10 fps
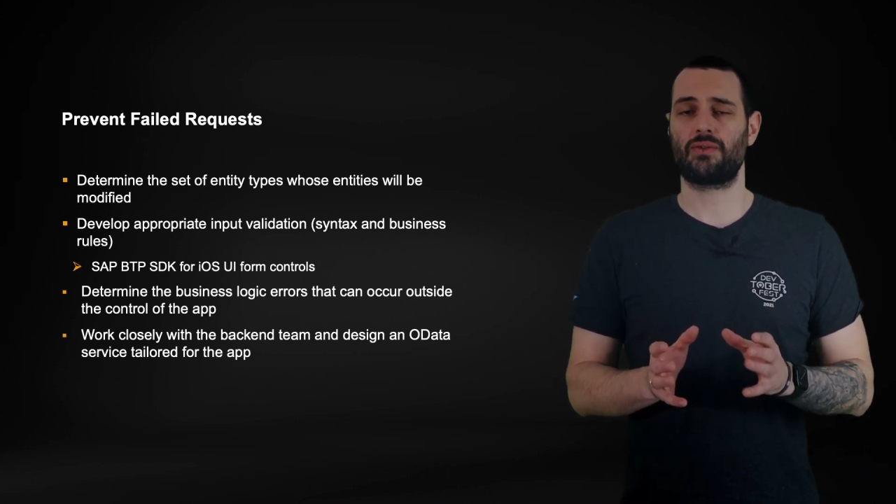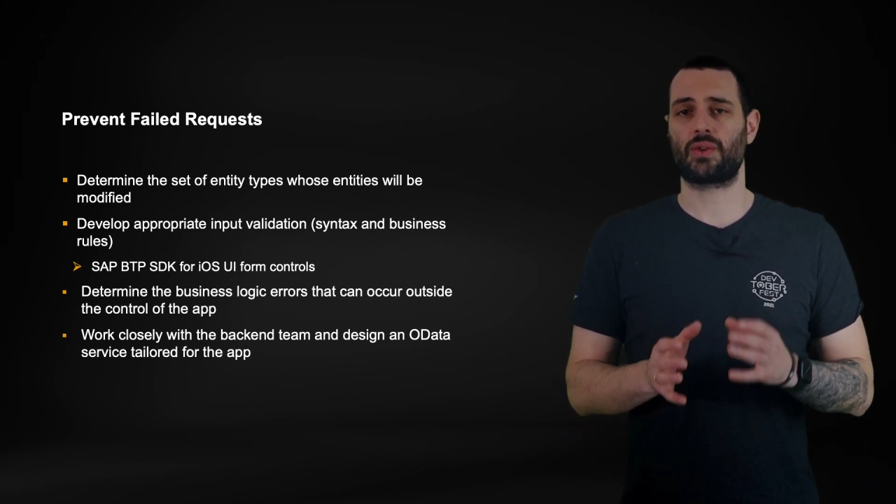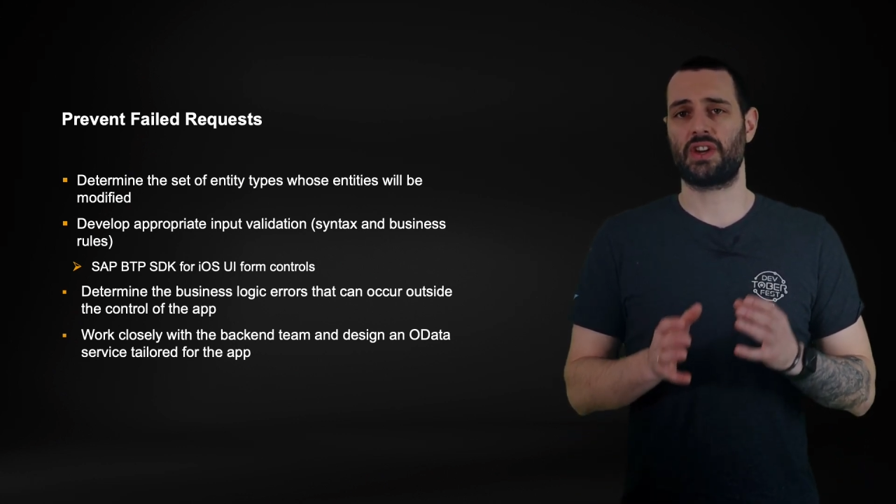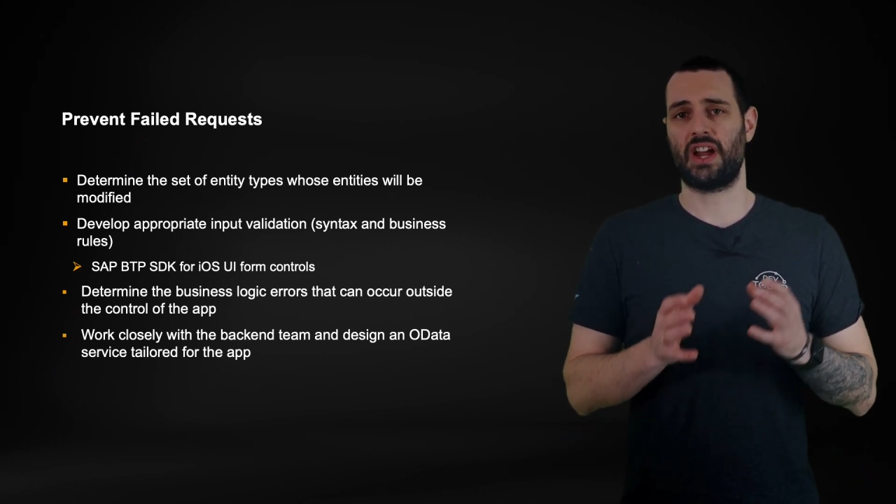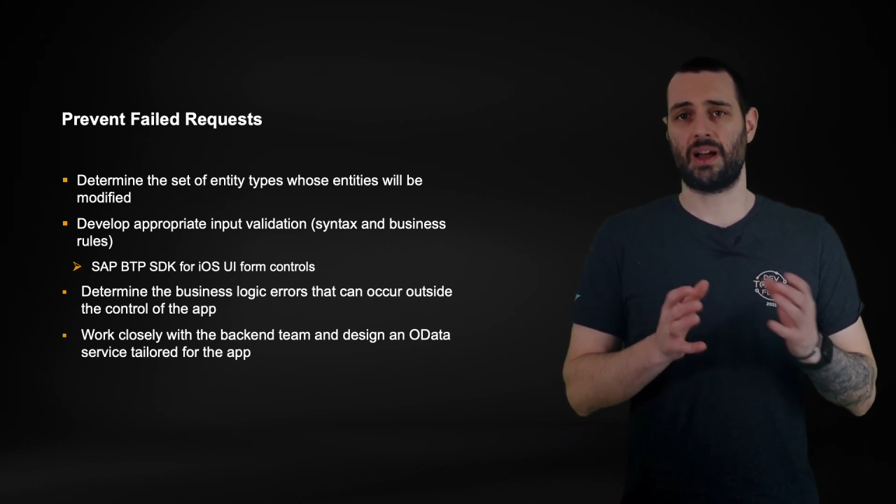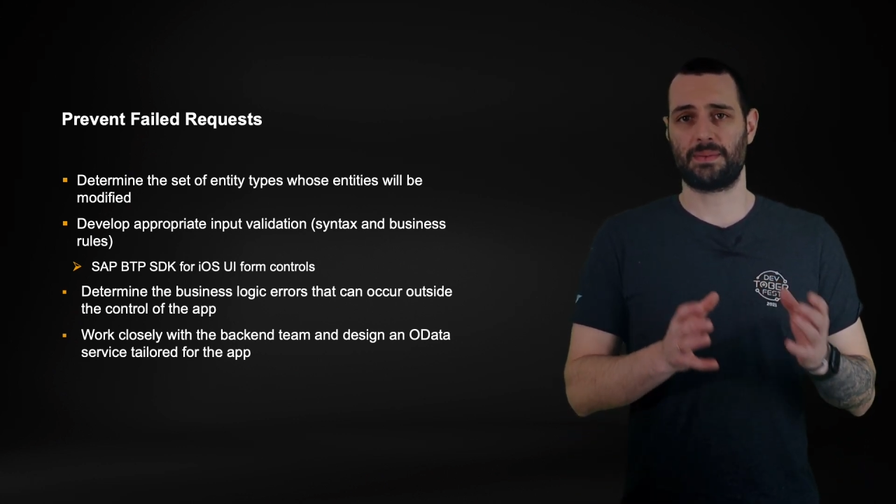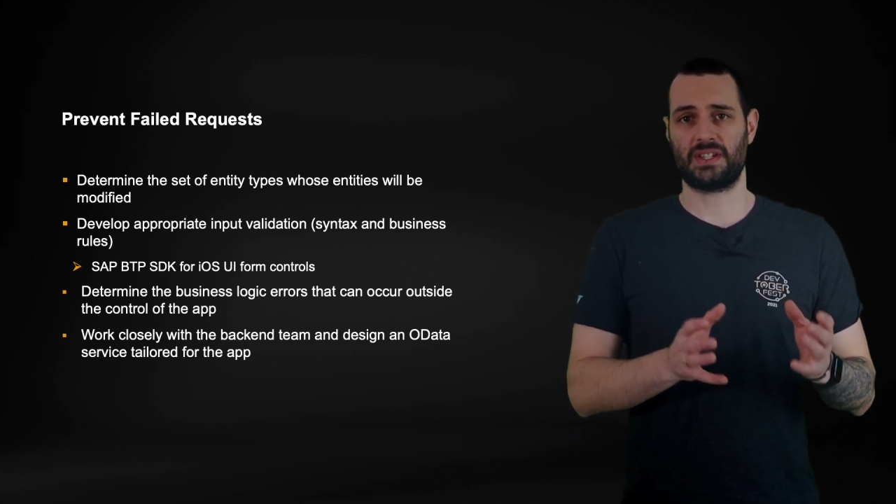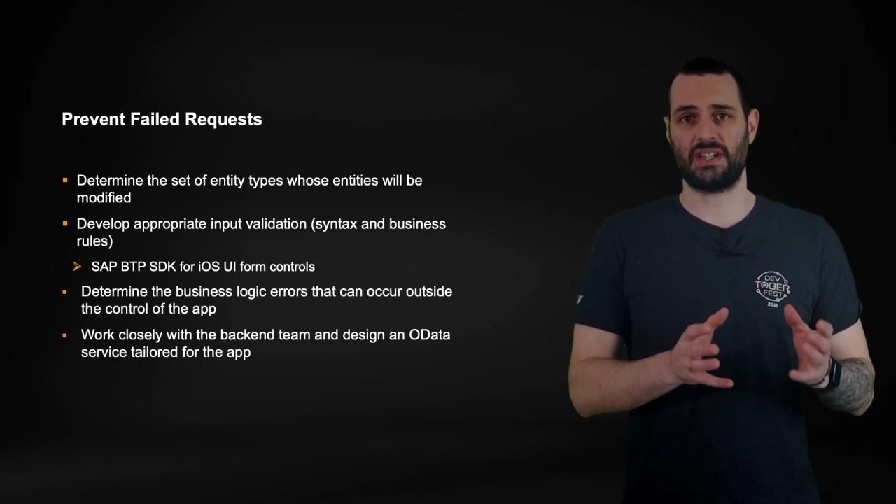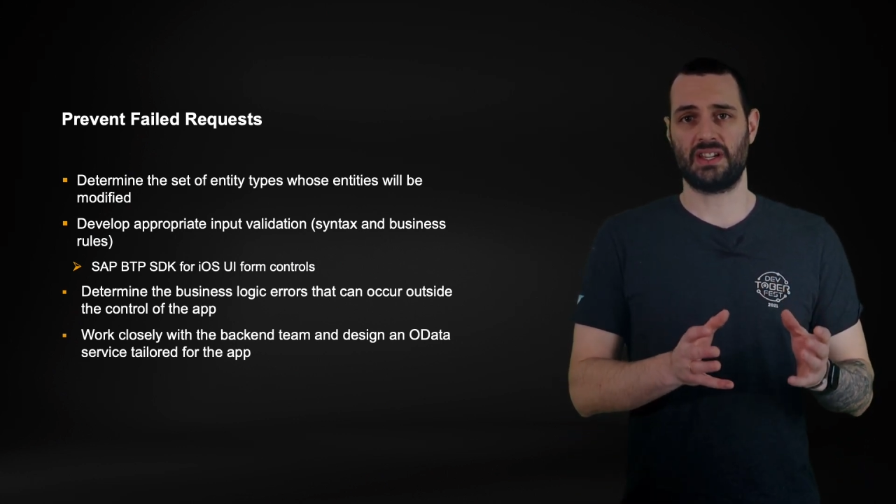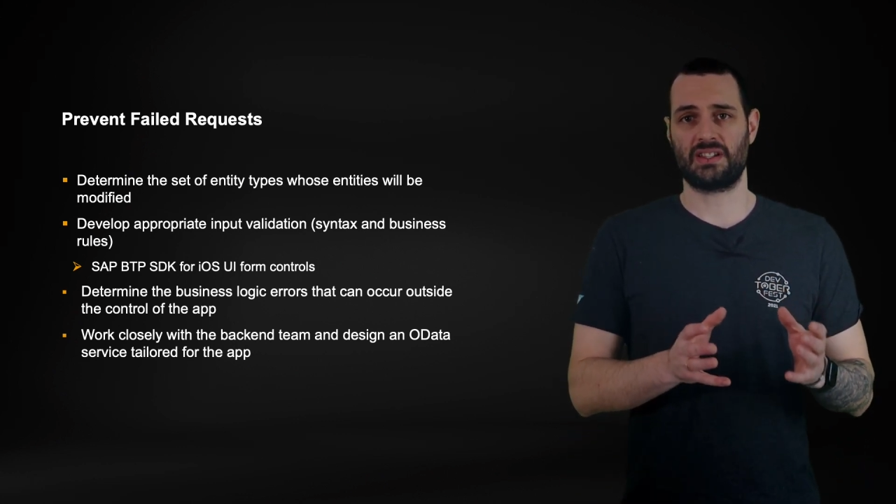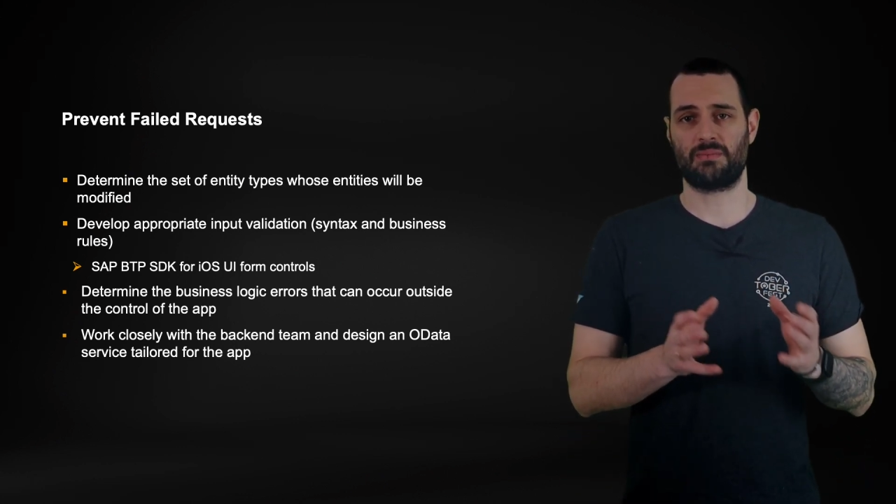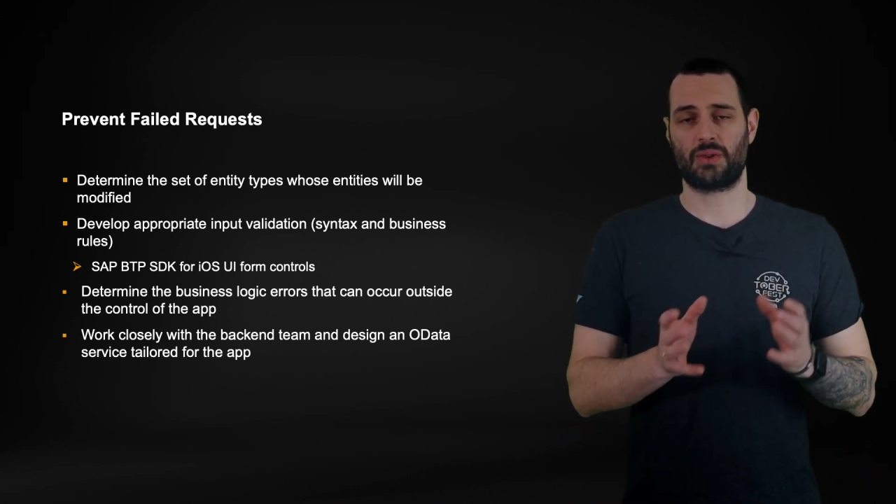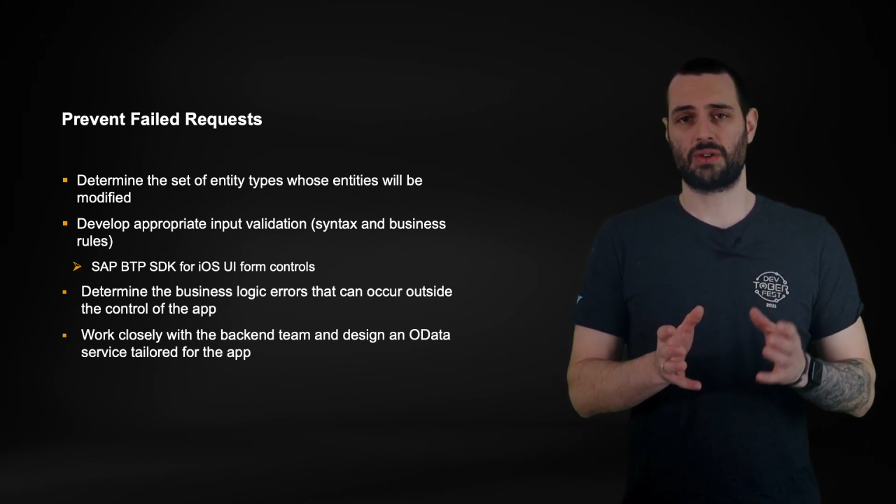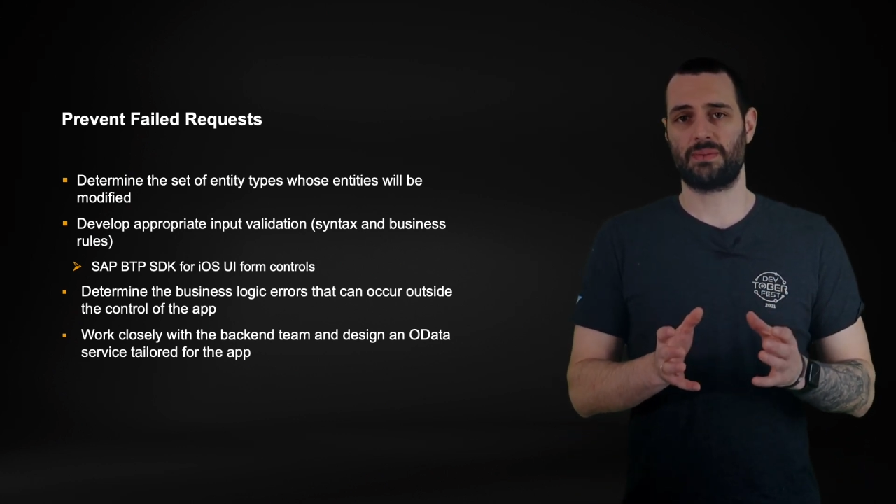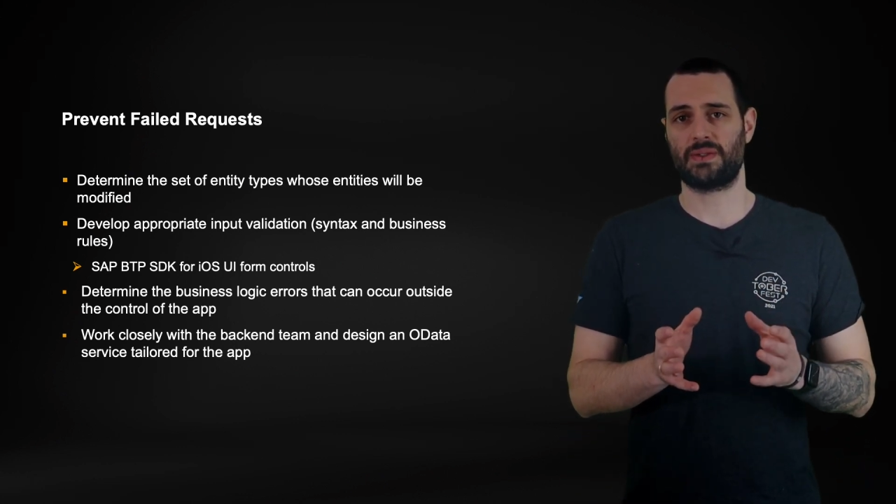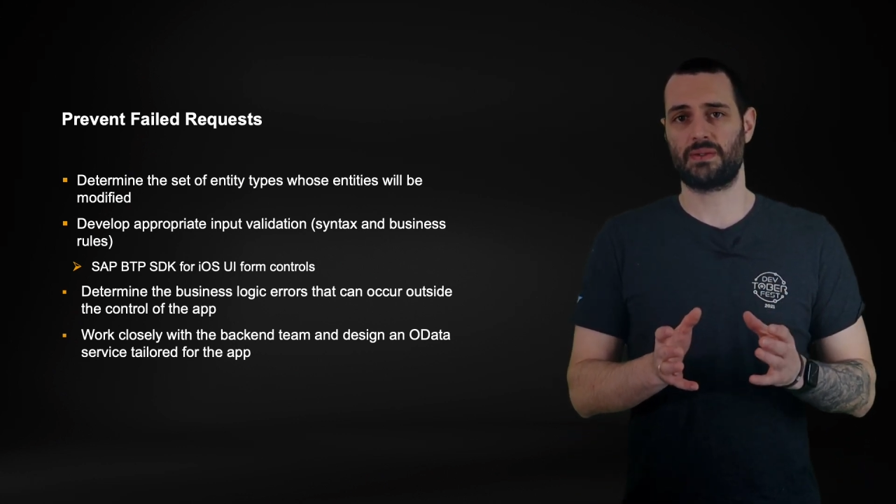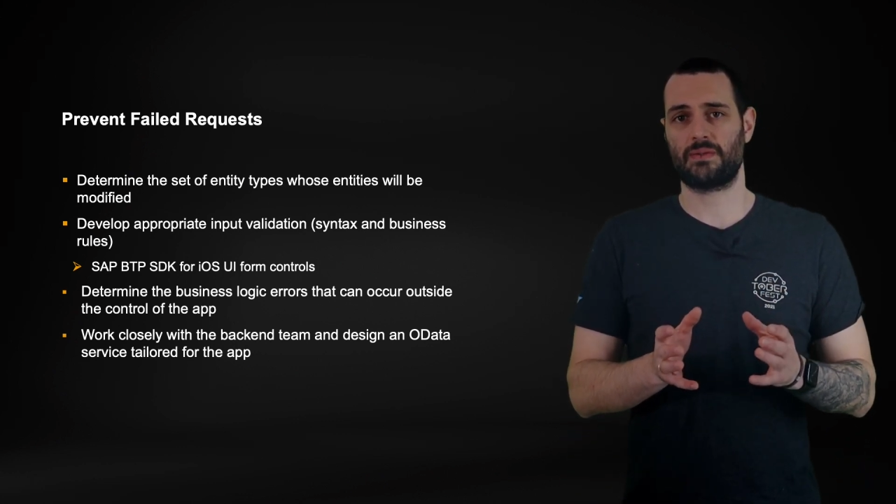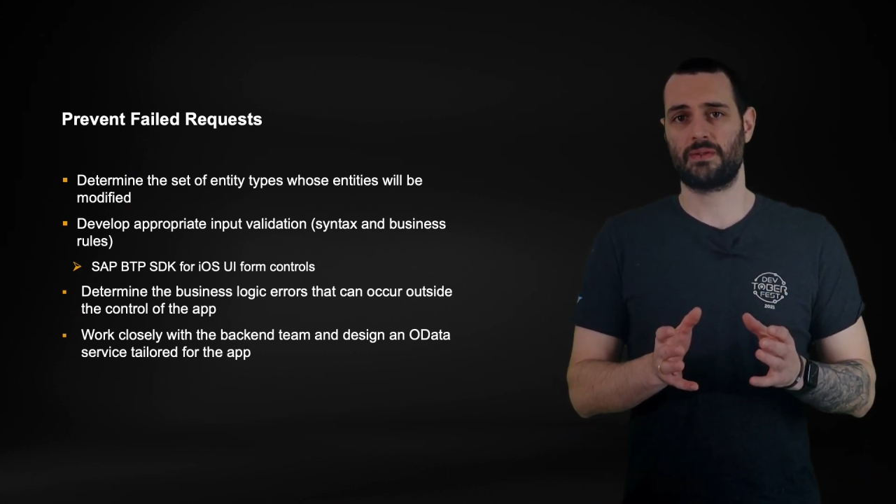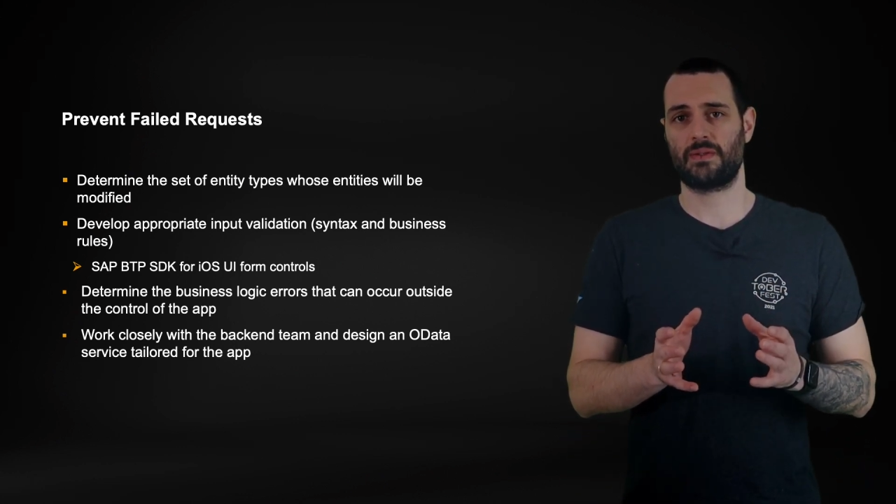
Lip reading: for the app's needs and purpose.